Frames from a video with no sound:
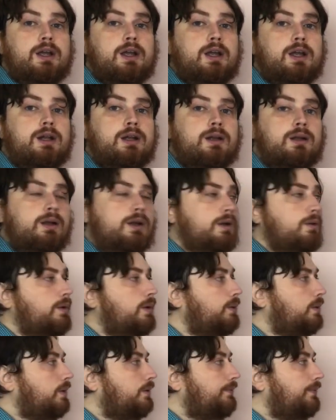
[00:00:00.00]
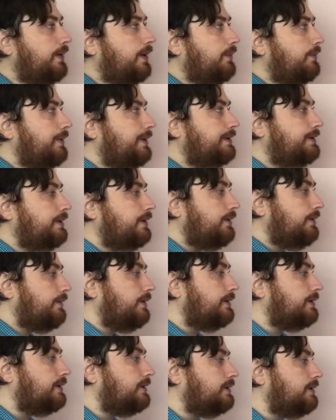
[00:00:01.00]
And we will find ways to do
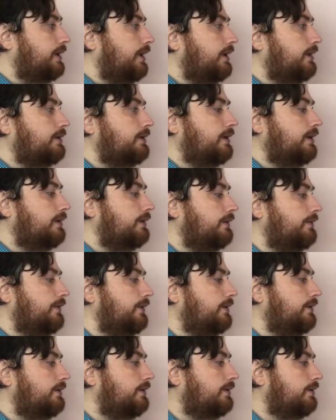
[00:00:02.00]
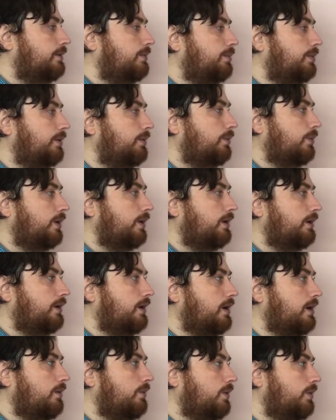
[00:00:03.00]
this exactly in the future, but right
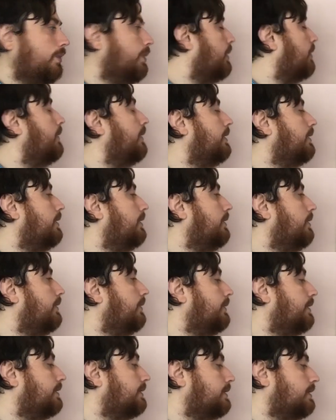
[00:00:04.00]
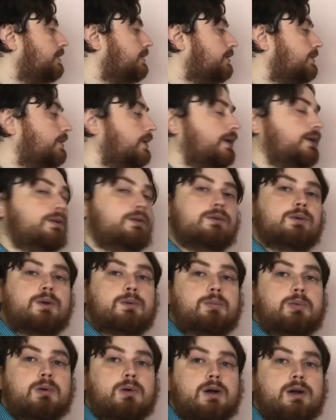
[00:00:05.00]
now what we're going to do is just try to
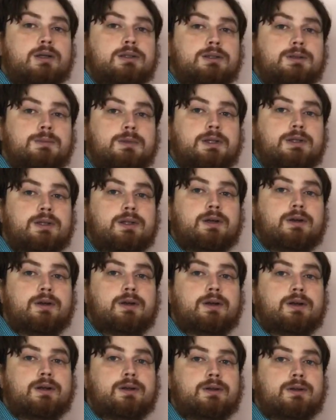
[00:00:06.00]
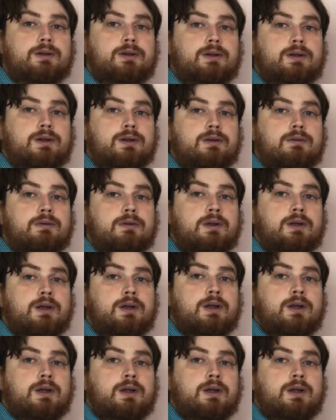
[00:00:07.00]
approximate the area under the curve.